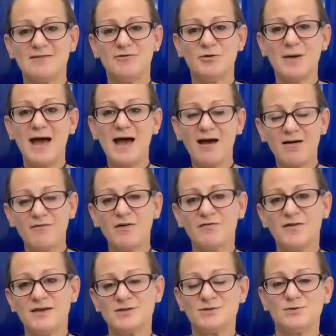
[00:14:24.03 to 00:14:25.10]
If you have a
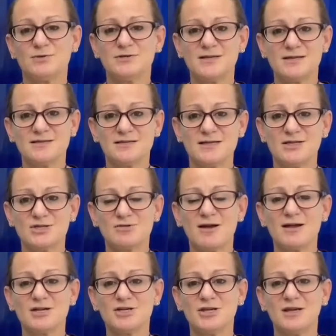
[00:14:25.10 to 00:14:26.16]
Festool dust
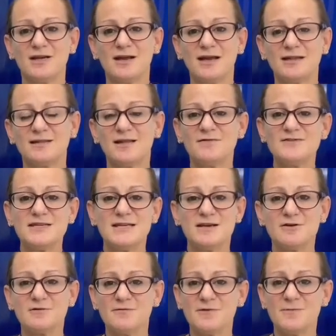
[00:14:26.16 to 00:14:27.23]
extraction, I'd love to
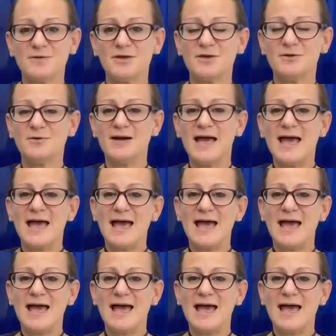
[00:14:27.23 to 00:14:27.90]
hear from you.